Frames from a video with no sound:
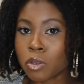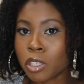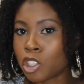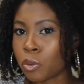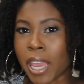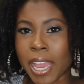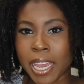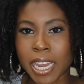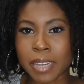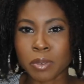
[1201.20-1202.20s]
soon as you
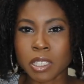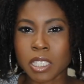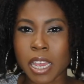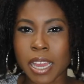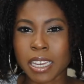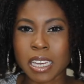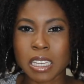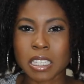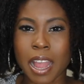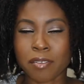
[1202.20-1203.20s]
can, I would say, I
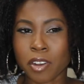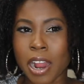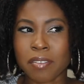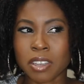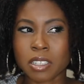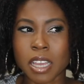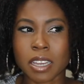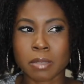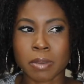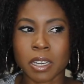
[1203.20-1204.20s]
guess, after having
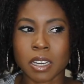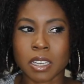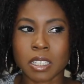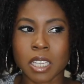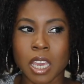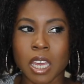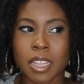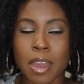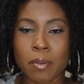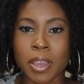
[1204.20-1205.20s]
sex, because
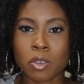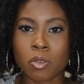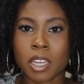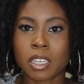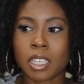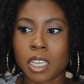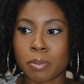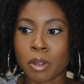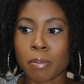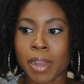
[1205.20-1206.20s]
that way you can
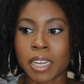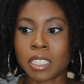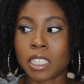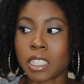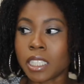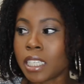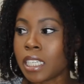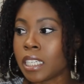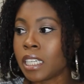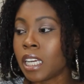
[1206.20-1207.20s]
keep your body
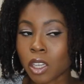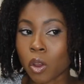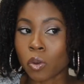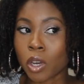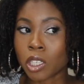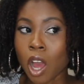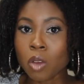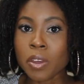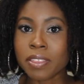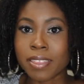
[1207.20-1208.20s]
clean. So
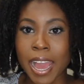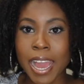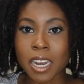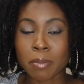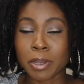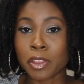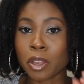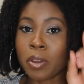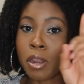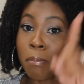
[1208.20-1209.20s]
along with that, I'm gonna
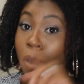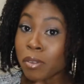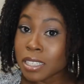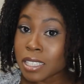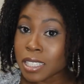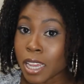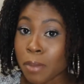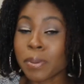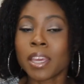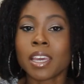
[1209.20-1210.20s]
throw in a bonus
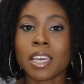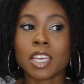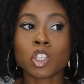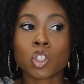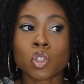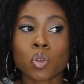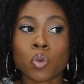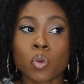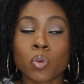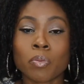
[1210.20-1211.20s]
tip, is
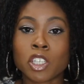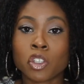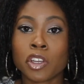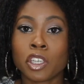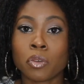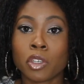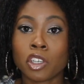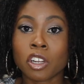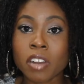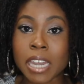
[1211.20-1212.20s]
to make sure you
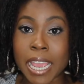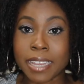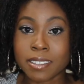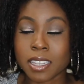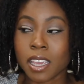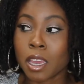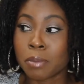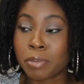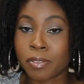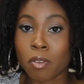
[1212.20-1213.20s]
urinate
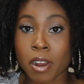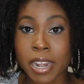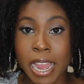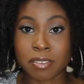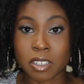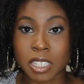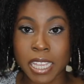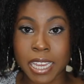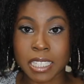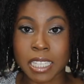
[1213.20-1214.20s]
before and after
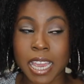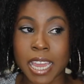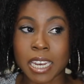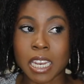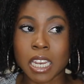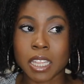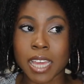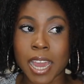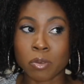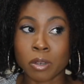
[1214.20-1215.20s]
sex, and
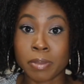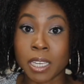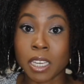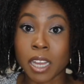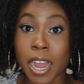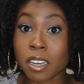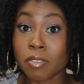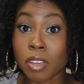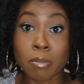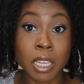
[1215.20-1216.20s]
that would be kind
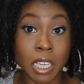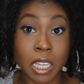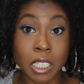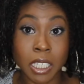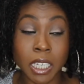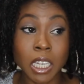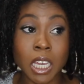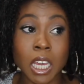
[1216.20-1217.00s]
of immediately